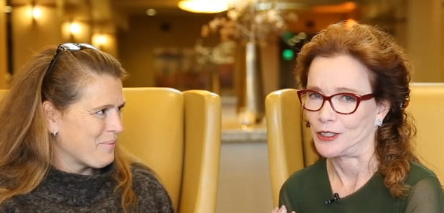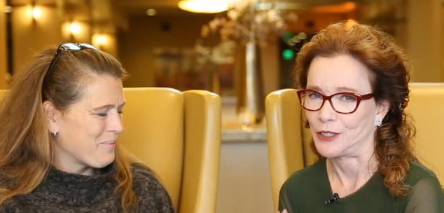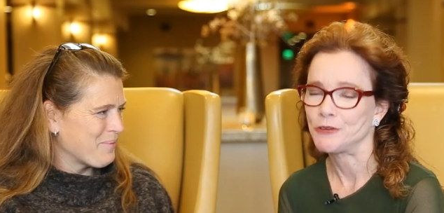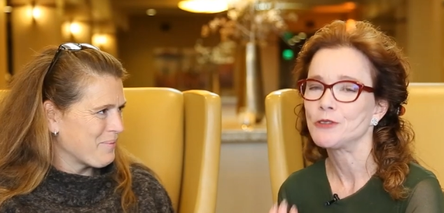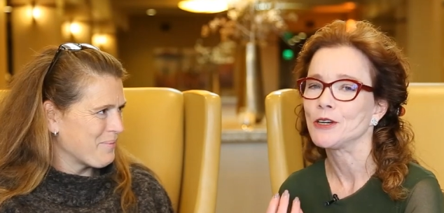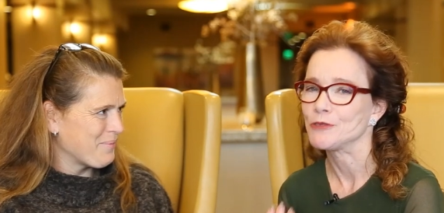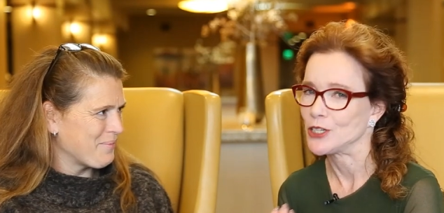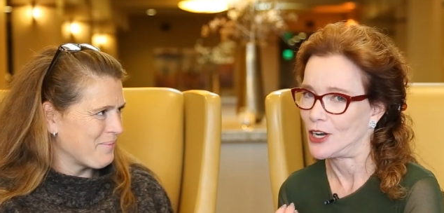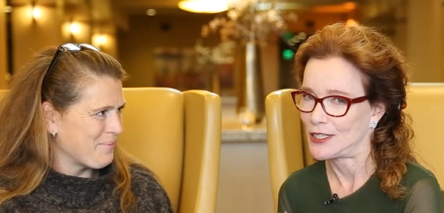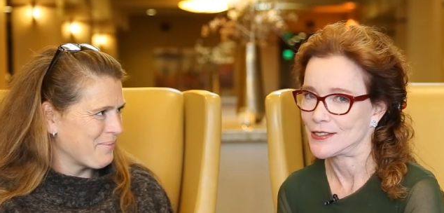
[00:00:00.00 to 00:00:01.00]
Speaker 1: If you have
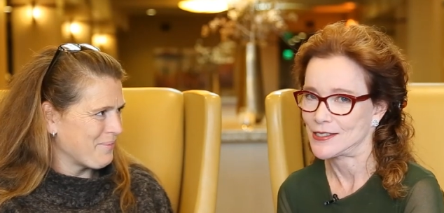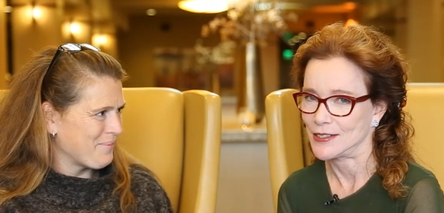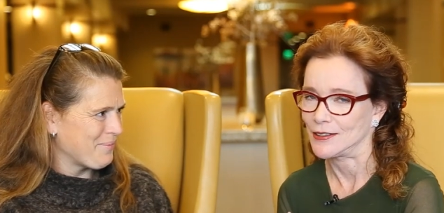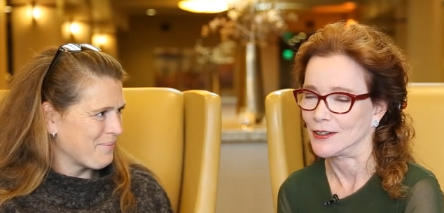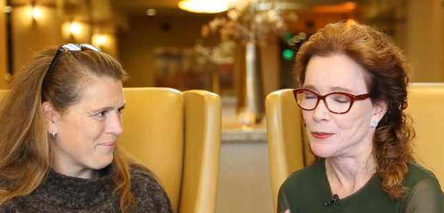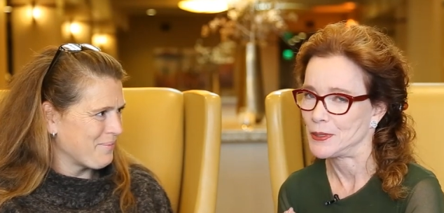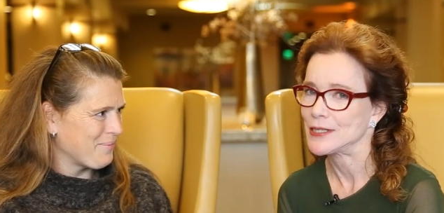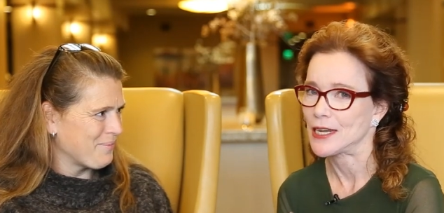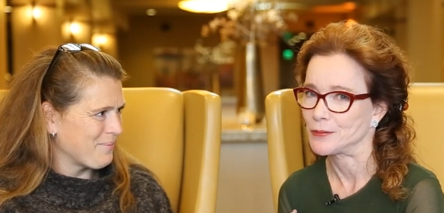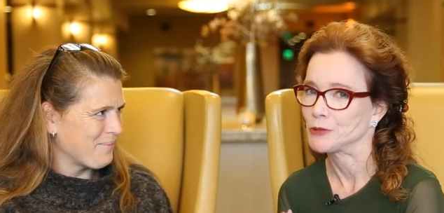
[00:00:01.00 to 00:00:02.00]
not seen a Big
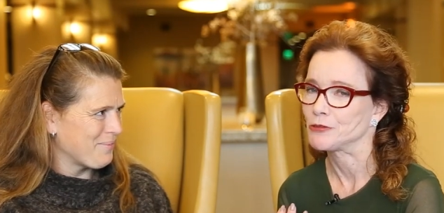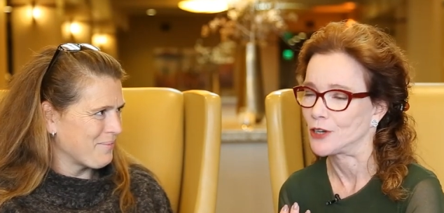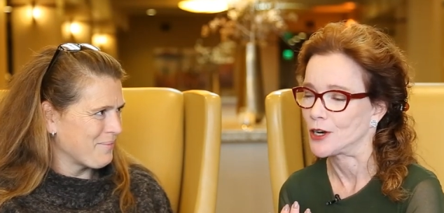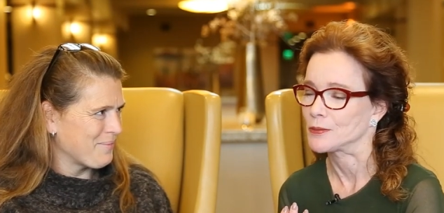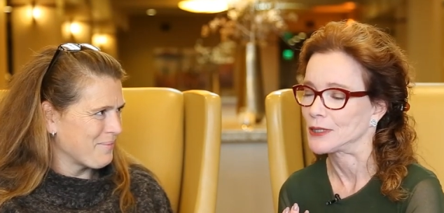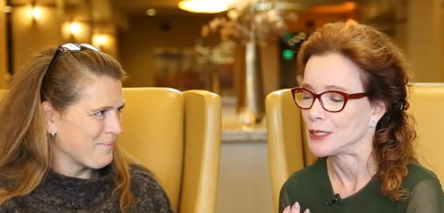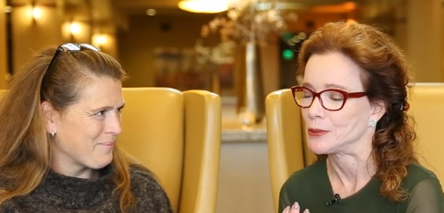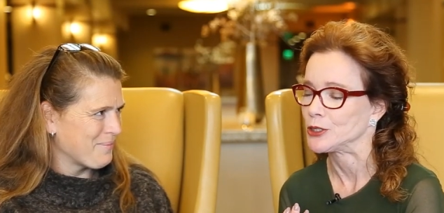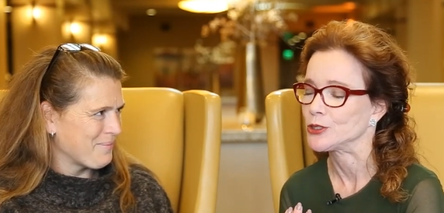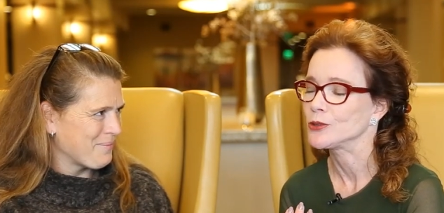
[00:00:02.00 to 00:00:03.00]
Table Farm
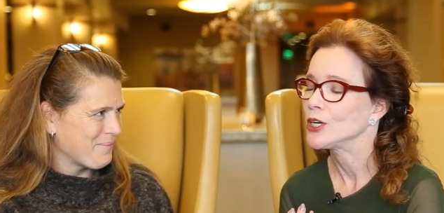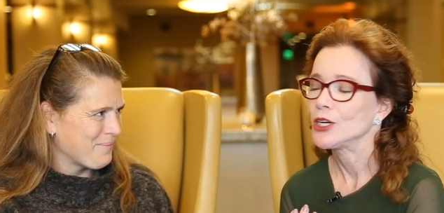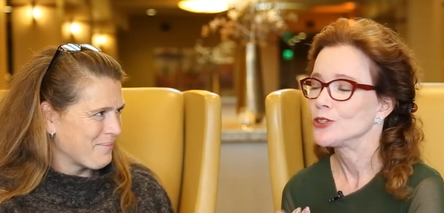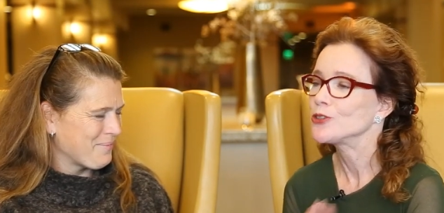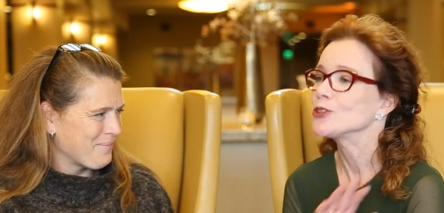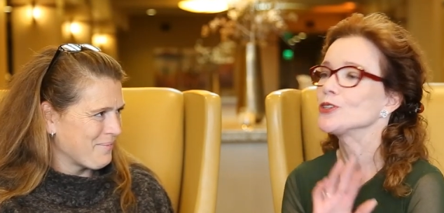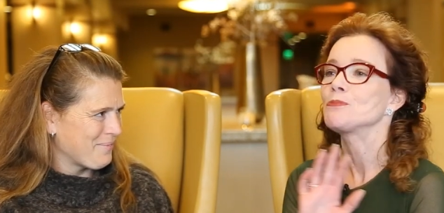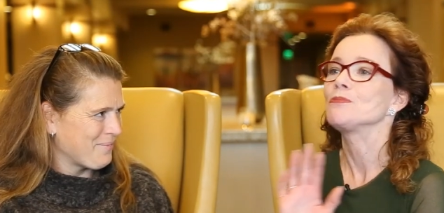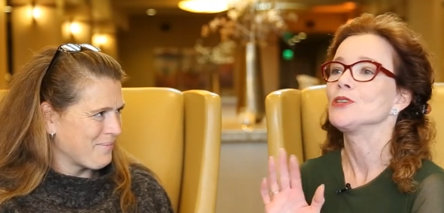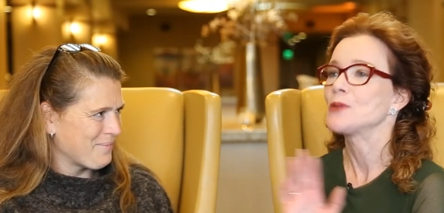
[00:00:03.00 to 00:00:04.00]
label, you, you, you,
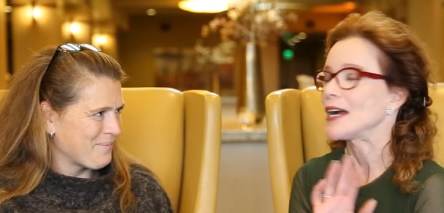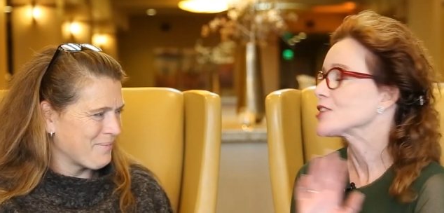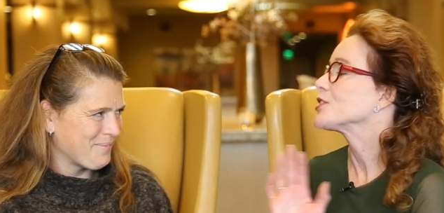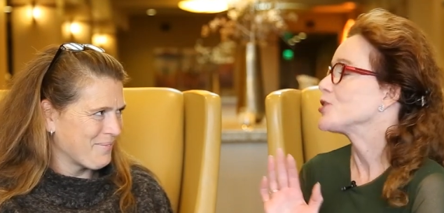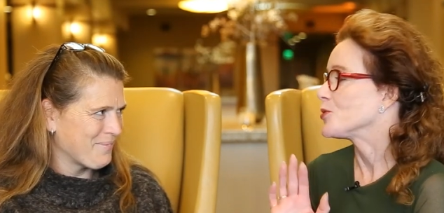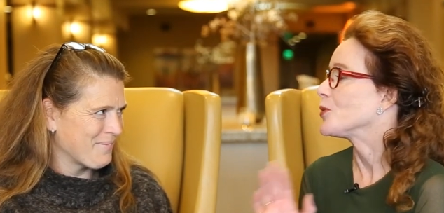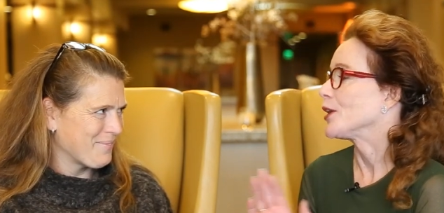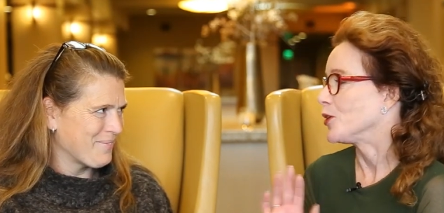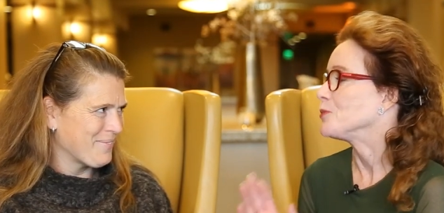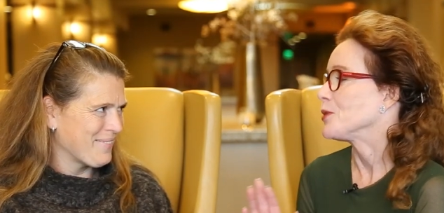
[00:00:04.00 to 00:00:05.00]
you actually don't want
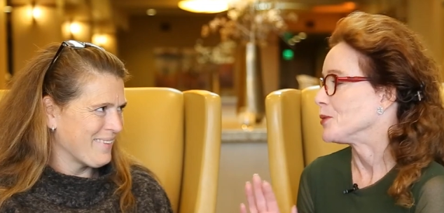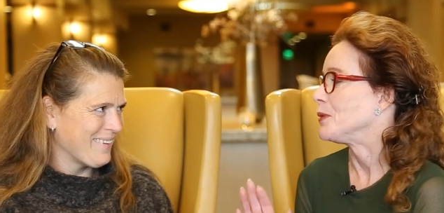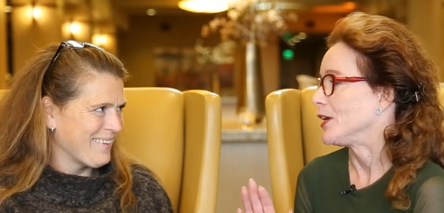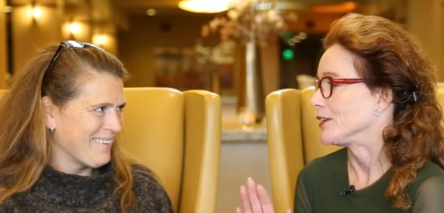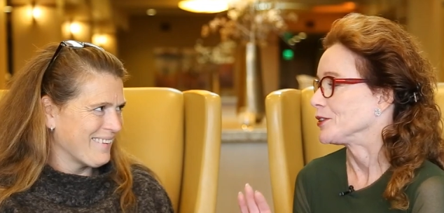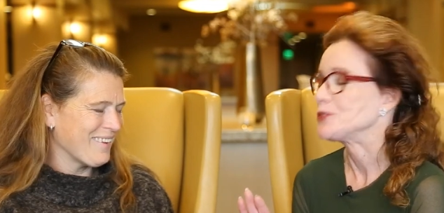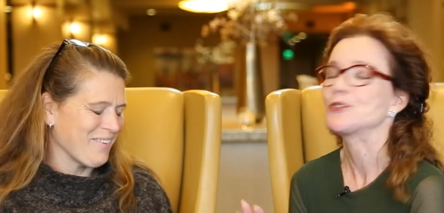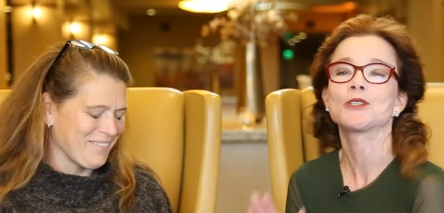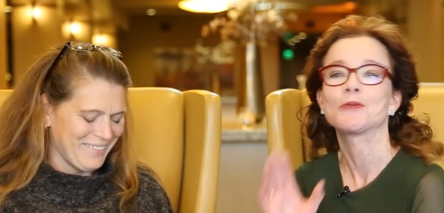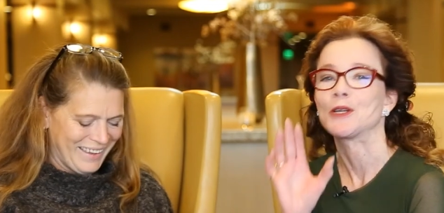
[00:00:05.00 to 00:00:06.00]
to open the bottle. You oh,
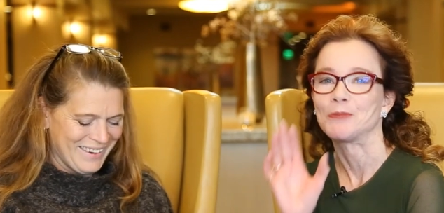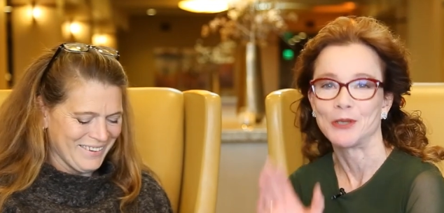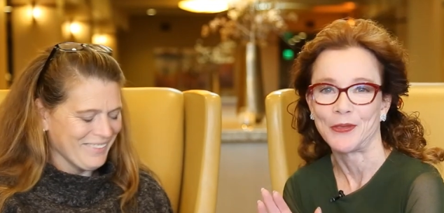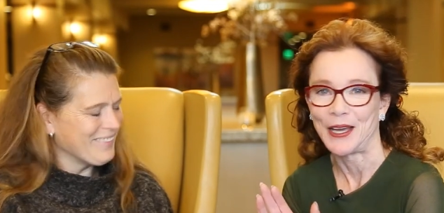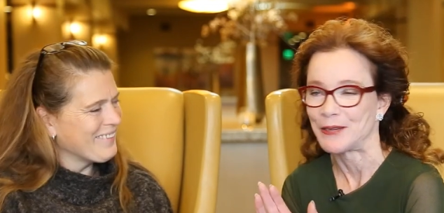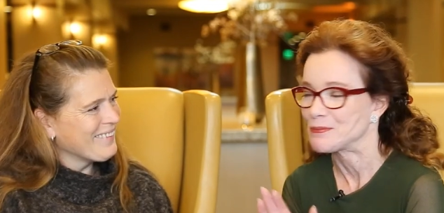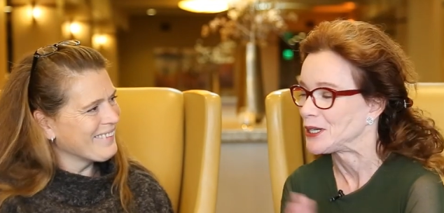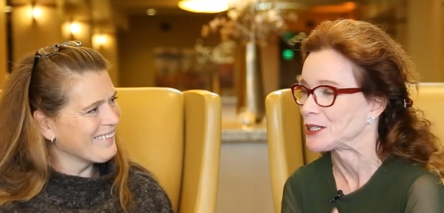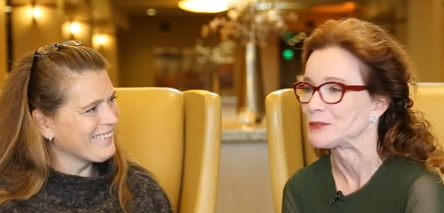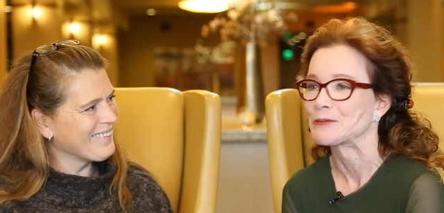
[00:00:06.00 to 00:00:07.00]
just want to put you. that
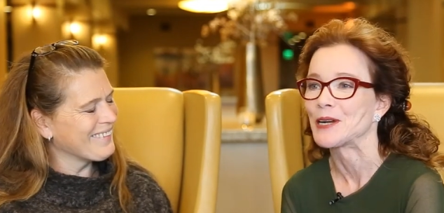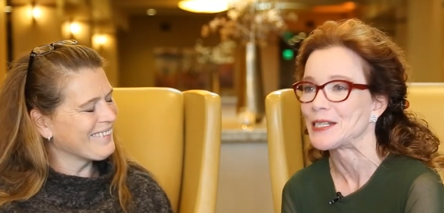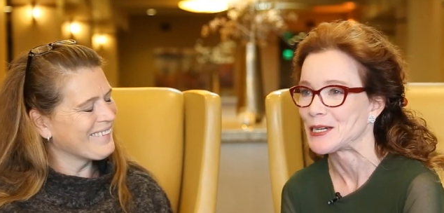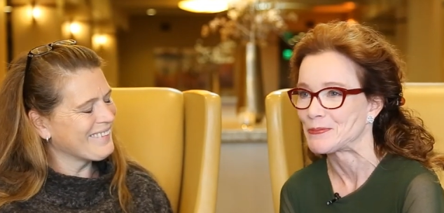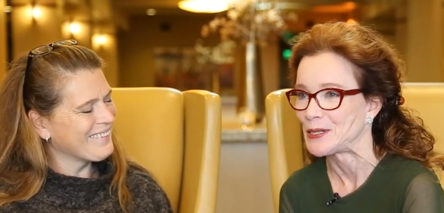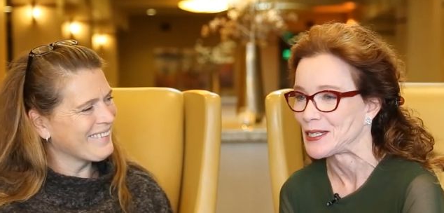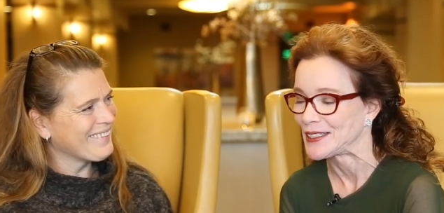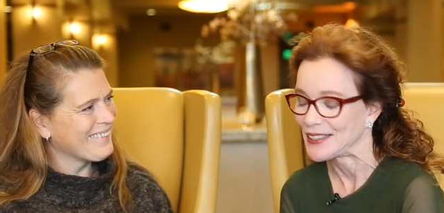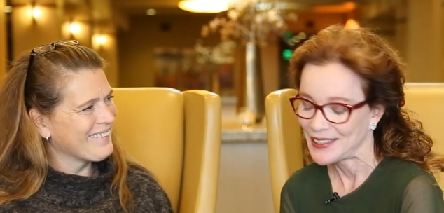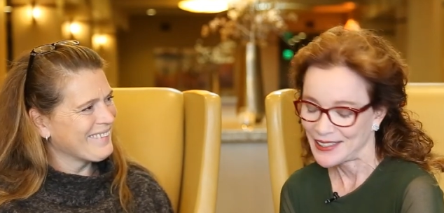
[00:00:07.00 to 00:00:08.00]
bottle right up on,